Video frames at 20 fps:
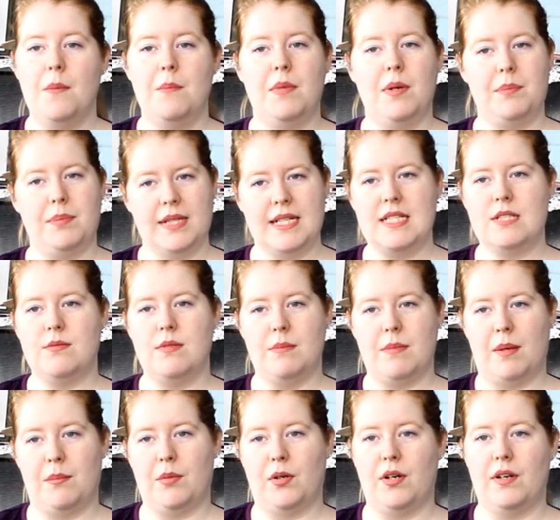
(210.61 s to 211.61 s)
But please
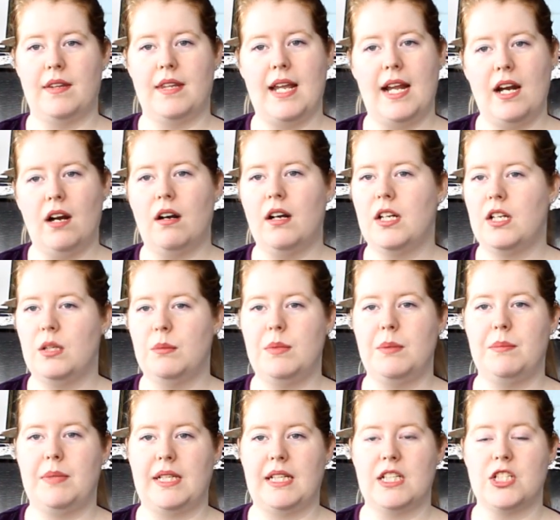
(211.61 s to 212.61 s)
remember, they are
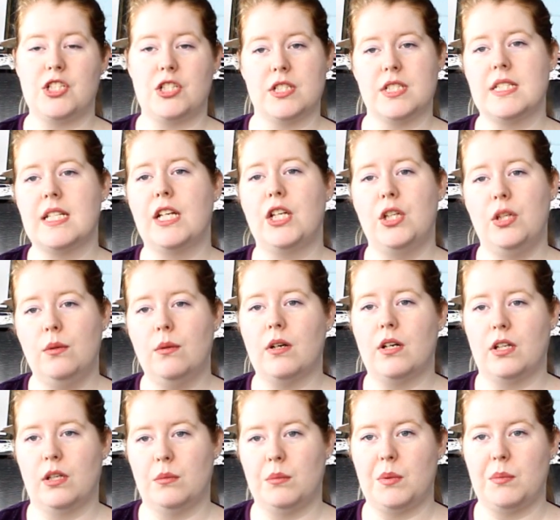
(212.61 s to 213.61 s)
human beings just like you
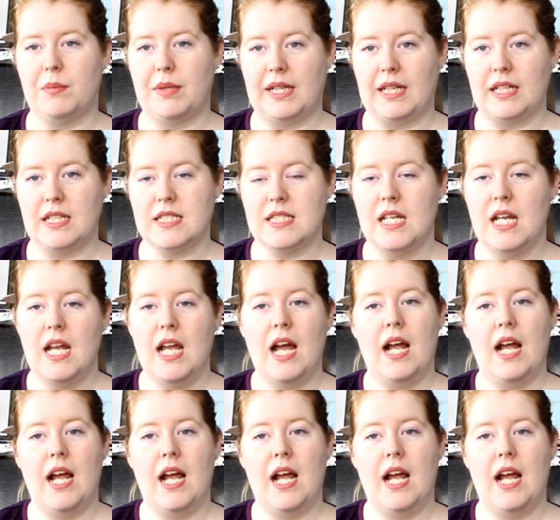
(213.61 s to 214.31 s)
are human beings.